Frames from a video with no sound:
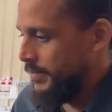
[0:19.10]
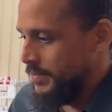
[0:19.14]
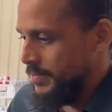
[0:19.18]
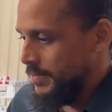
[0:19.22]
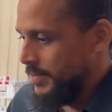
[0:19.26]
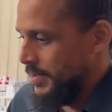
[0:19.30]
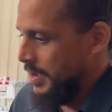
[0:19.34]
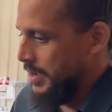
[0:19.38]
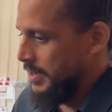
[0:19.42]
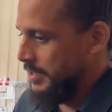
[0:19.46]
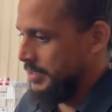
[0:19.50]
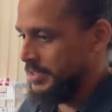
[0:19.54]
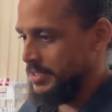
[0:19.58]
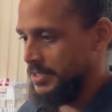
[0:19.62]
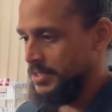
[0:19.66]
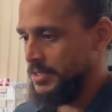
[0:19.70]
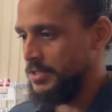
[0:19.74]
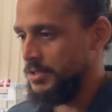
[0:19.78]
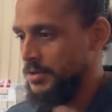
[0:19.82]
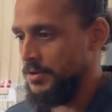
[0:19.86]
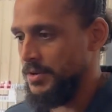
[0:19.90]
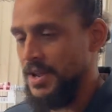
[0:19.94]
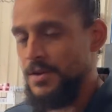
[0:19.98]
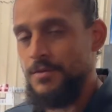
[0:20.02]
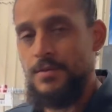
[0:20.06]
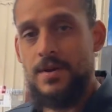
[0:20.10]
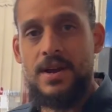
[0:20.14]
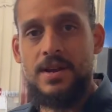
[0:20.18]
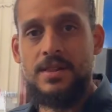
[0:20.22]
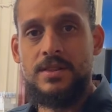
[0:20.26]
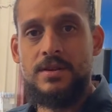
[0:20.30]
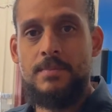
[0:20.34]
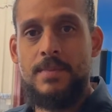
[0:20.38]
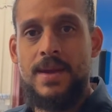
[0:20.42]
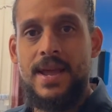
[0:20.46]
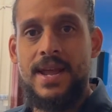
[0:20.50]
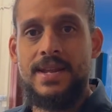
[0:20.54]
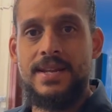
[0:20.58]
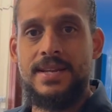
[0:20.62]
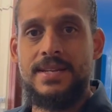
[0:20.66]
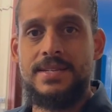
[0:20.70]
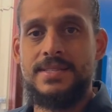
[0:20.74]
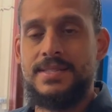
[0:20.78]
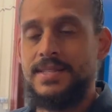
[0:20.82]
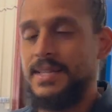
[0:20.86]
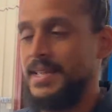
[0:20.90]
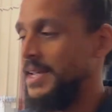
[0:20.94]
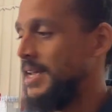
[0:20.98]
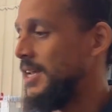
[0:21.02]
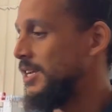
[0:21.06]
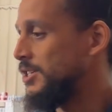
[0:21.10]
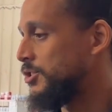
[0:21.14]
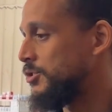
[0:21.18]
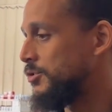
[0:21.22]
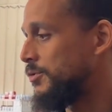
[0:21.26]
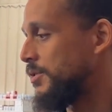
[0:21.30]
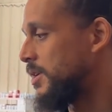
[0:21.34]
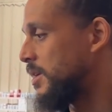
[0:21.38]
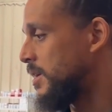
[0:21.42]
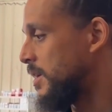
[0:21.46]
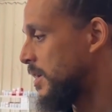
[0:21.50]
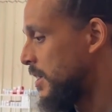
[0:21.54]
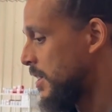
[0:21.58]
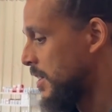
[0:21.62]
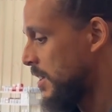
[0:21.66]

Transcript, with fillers: They just do their regular maintenance. The history,